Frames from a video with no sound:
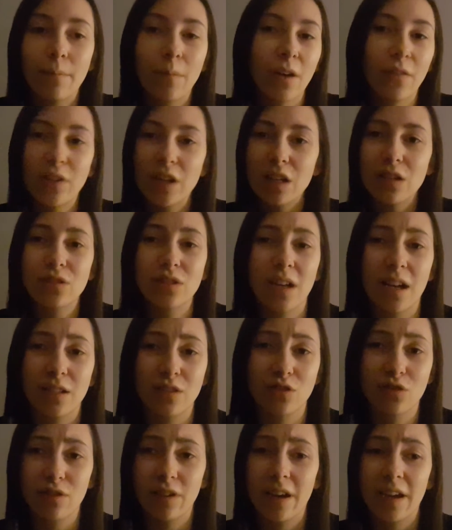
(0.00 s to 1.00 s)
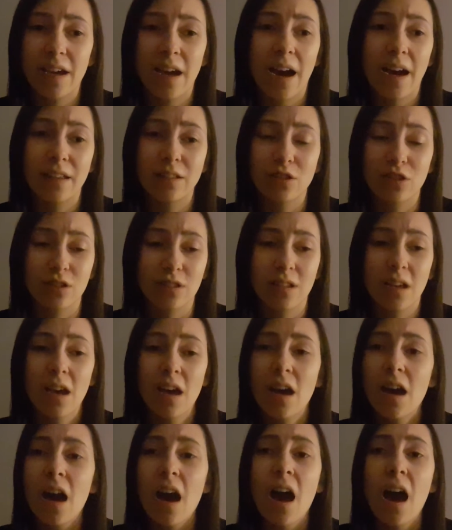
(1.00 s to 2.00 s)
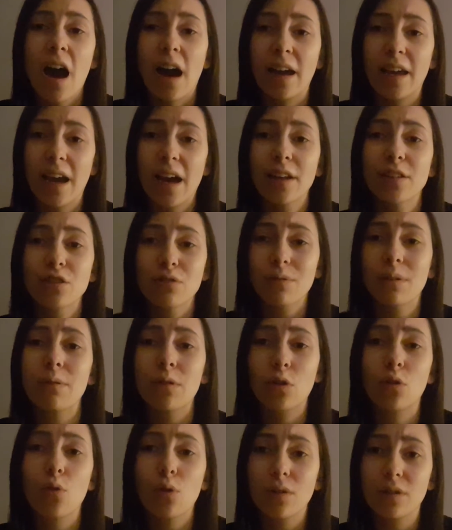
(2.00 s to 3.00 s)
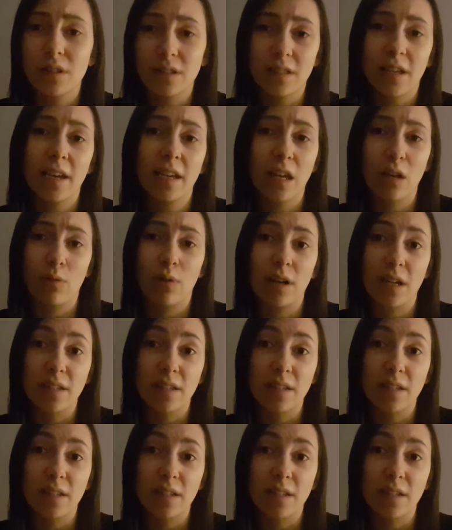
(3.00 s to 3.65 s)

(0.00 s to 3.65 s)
My videos yesterday, I just I had to re-record the psychic one.